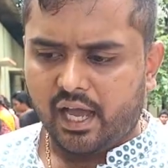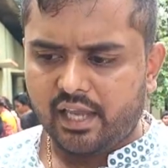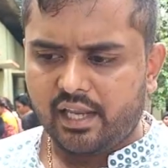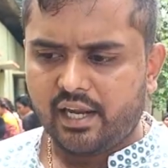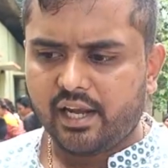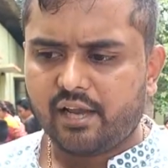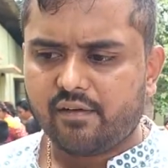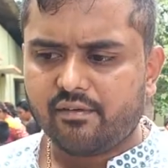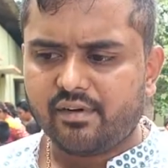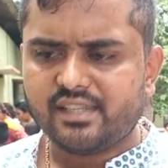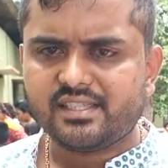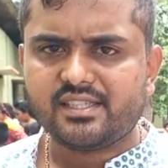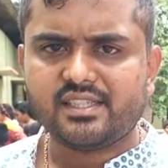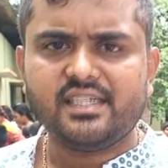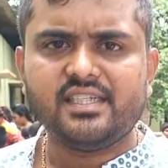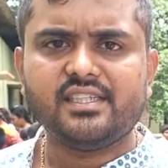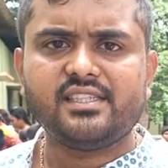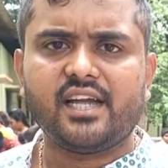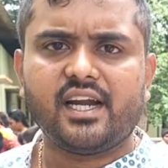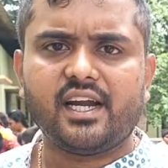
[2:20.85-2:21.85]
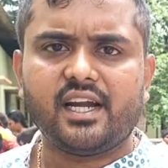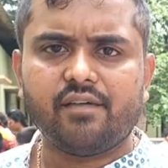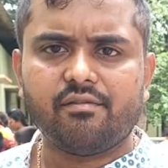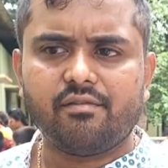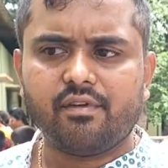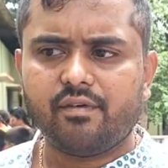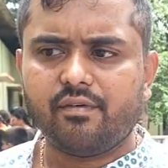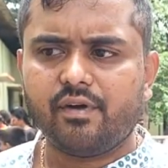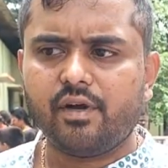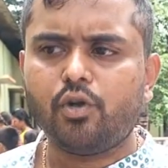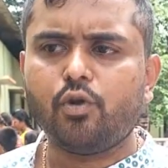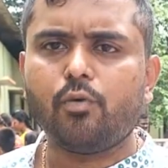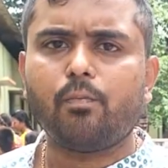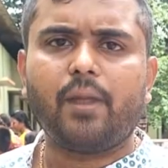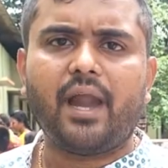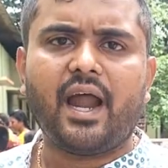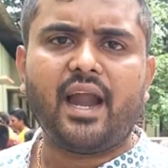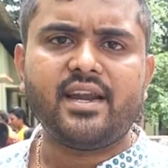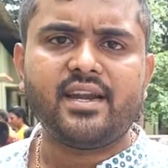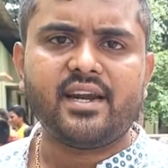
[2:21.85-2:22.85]
I request each and everyone to
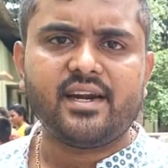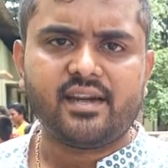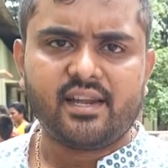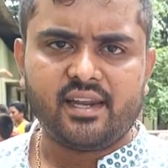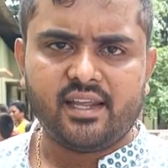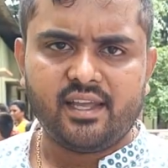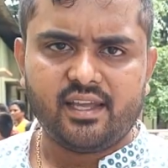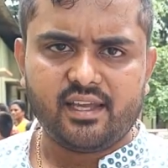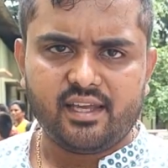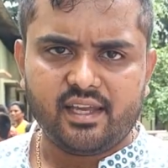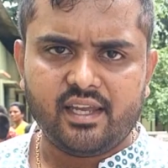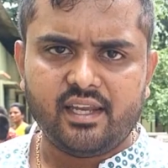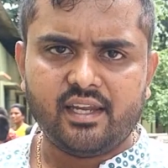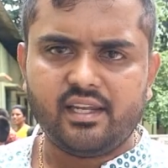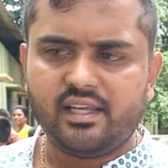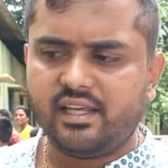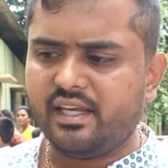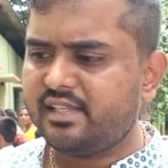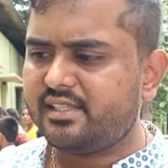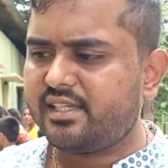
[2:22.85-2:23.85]
plant a tree in